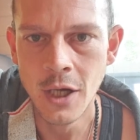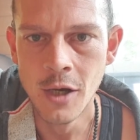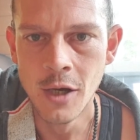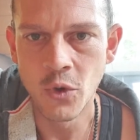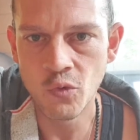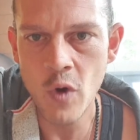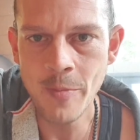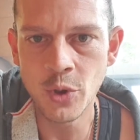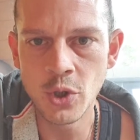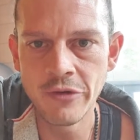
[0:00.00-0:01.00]
But
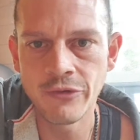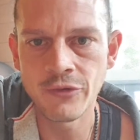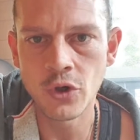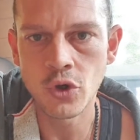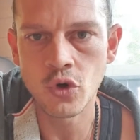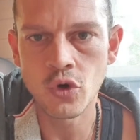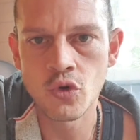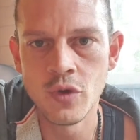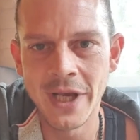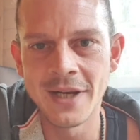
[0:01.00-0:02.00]
Ripple of
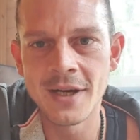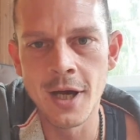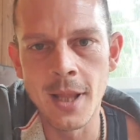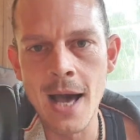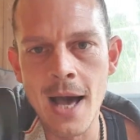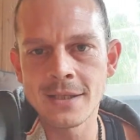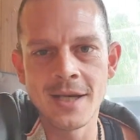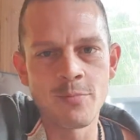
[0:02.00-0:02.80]
Intergalactic